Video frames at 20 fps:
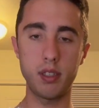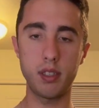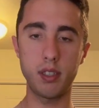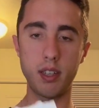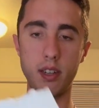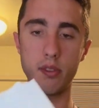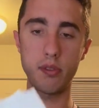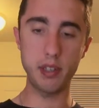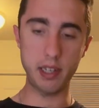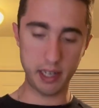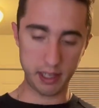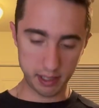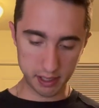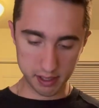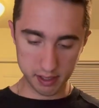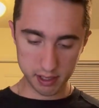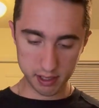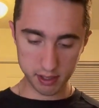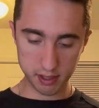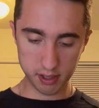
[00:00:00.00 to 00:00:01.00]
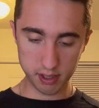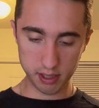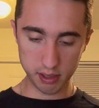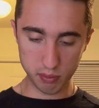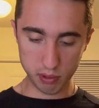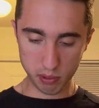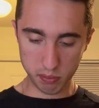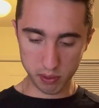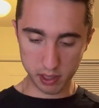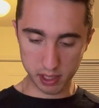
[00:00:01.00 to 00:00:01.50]
Alright, then let's see
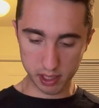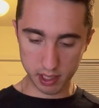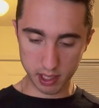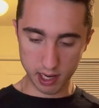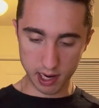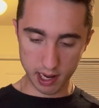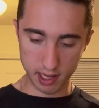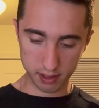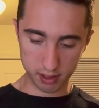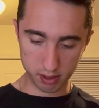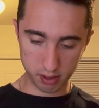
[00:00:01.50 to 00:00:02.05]
what we got.